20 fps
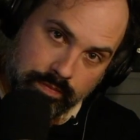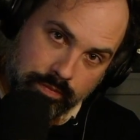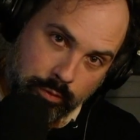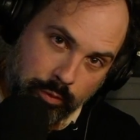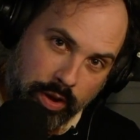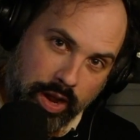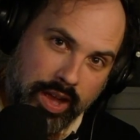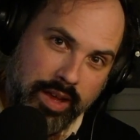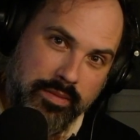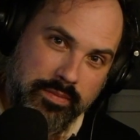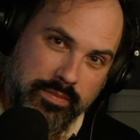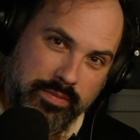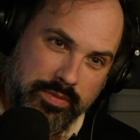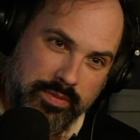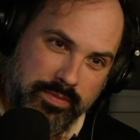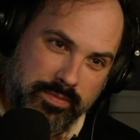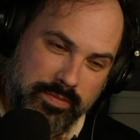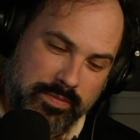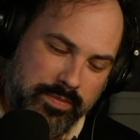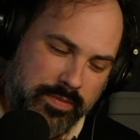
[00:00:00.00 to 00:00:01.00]
Right?
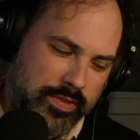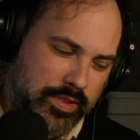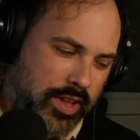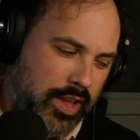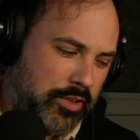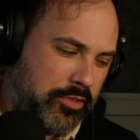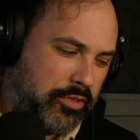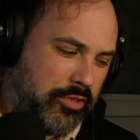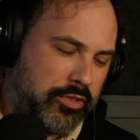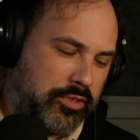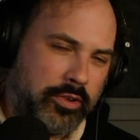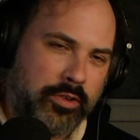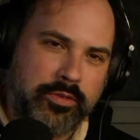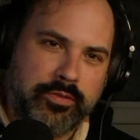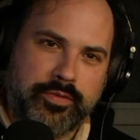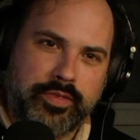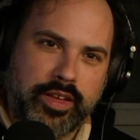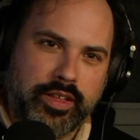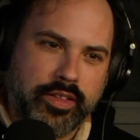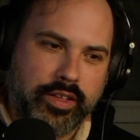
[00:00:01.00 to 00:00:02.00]
So that's a
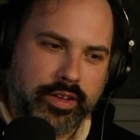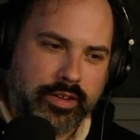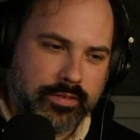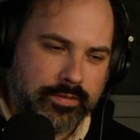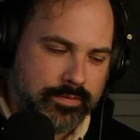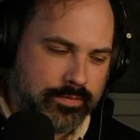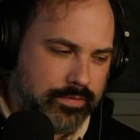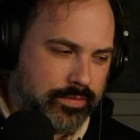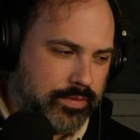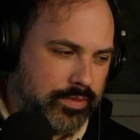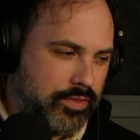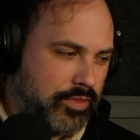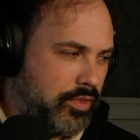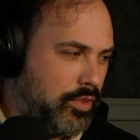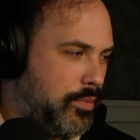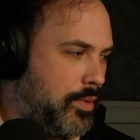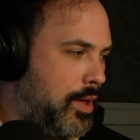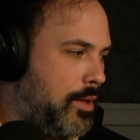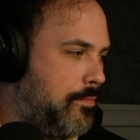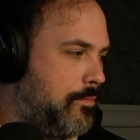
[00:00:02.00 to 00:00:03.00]
certain feeling
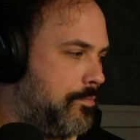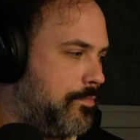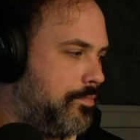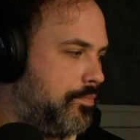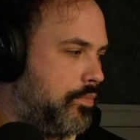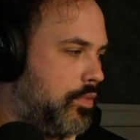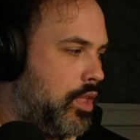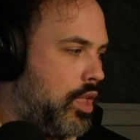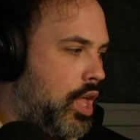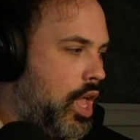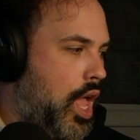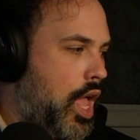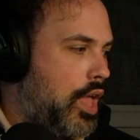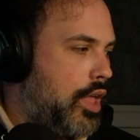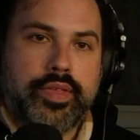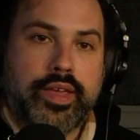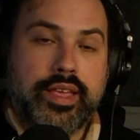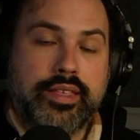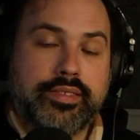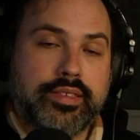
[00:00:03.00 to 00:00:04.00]
to me.
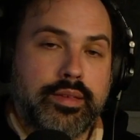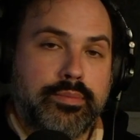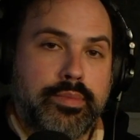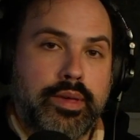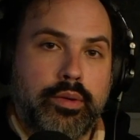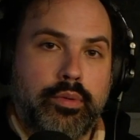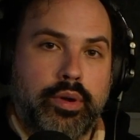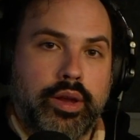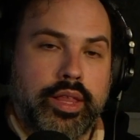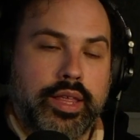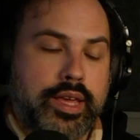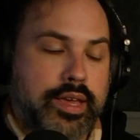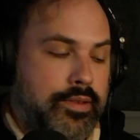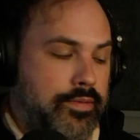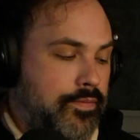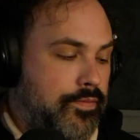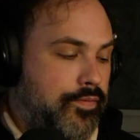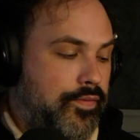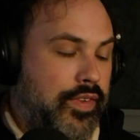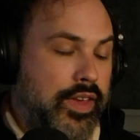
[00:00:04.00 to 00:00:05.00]
These can be
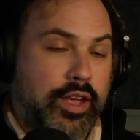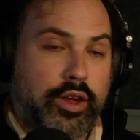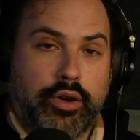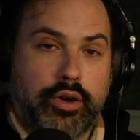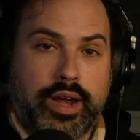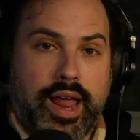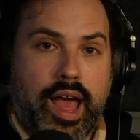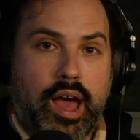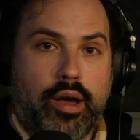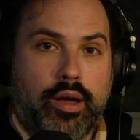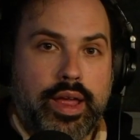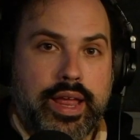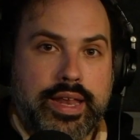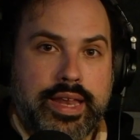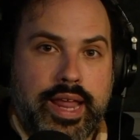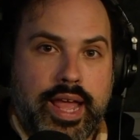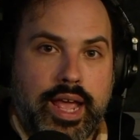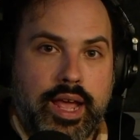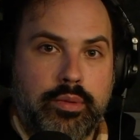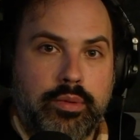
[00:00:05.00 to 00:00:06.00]
really figured out
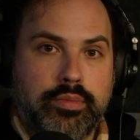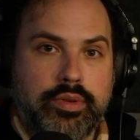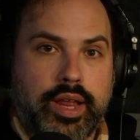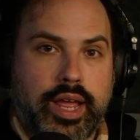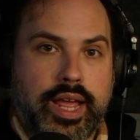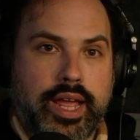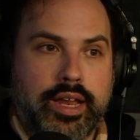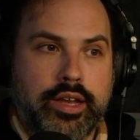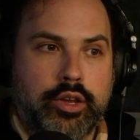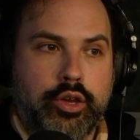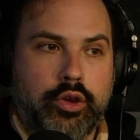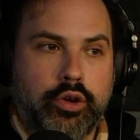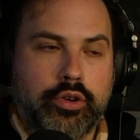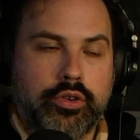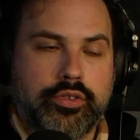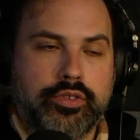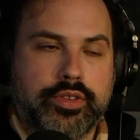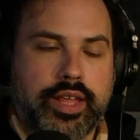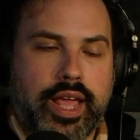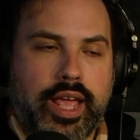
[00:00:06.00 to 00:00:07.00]
and named, and your
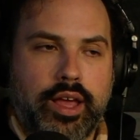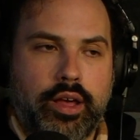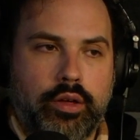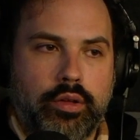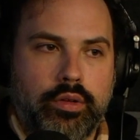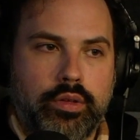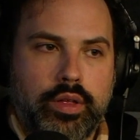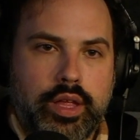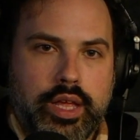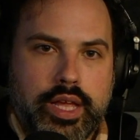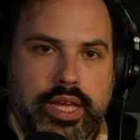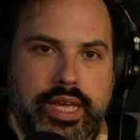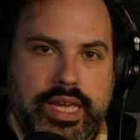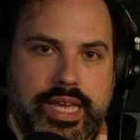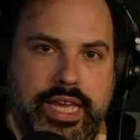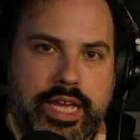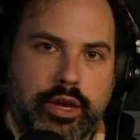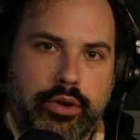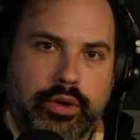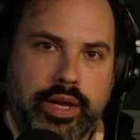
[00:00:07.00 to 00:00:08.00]
scale
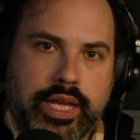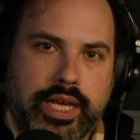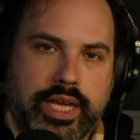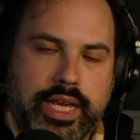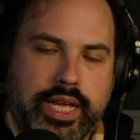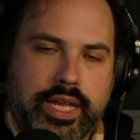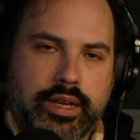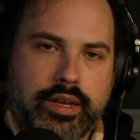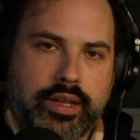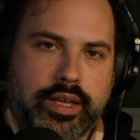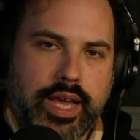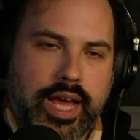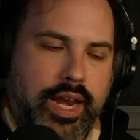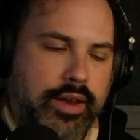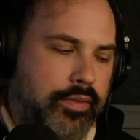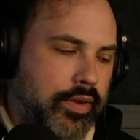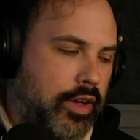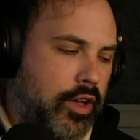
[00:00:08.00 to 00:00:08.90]
hearing can kind of